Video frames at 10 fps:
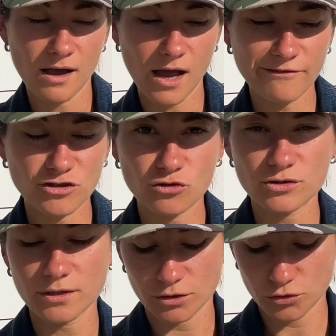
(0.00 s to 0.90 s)
I've
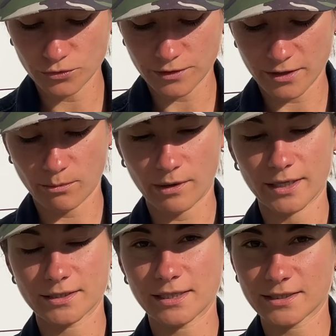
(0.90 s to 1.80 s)
chosen the 2
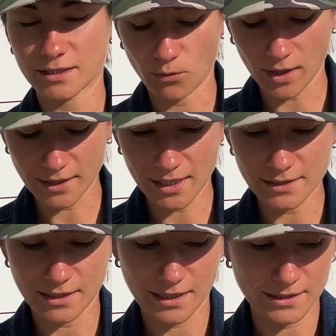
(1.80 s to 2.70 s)
terabytes. Let's see what else
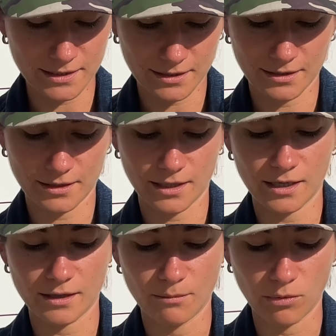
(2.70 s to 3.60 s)
is
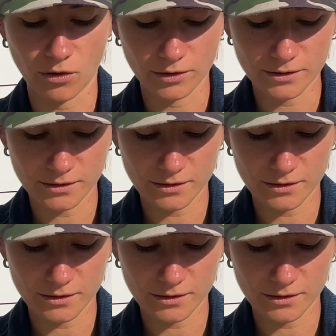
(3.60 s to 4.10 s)
in the box.